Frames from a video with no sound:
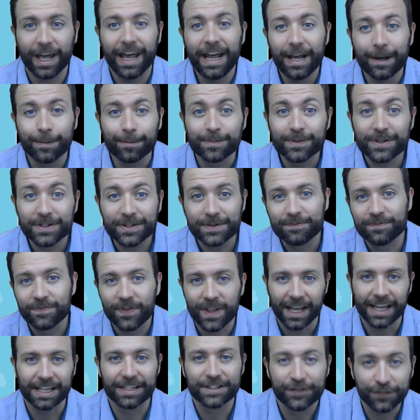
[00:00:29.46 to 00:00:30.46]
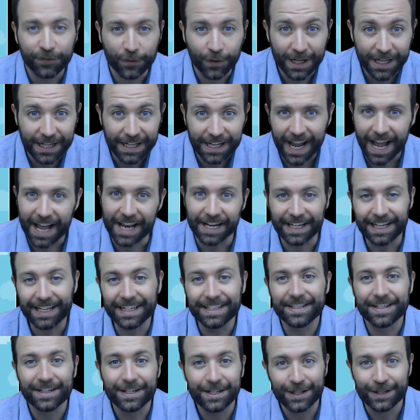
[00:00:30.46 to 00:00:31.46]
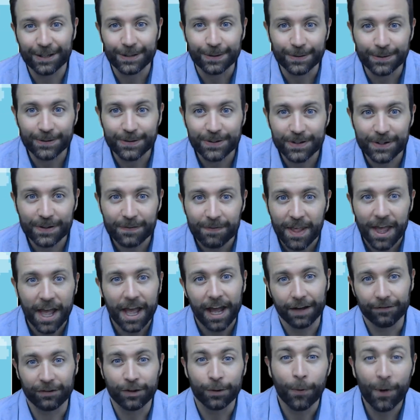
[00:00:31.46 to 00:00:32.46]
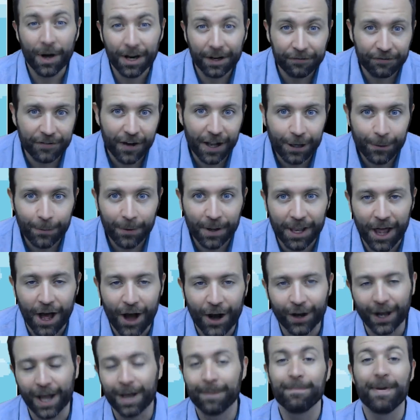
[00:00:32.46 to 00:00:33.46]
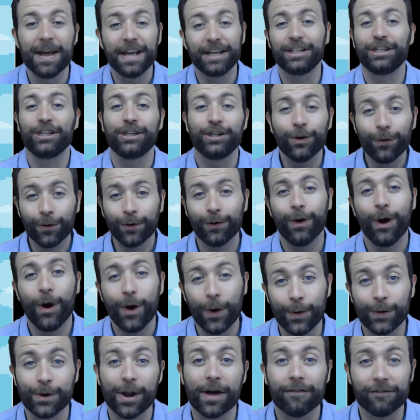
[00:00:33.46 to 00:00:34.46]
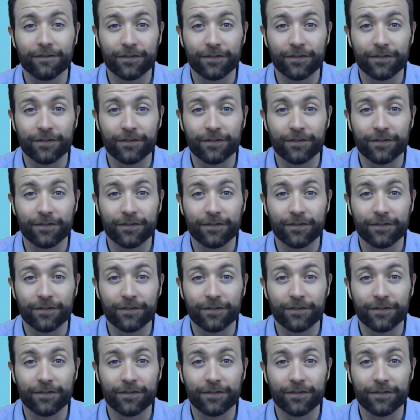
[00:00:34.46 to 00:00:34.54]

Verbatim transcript: games. It's free and easy to use. If you want to follow along and make your own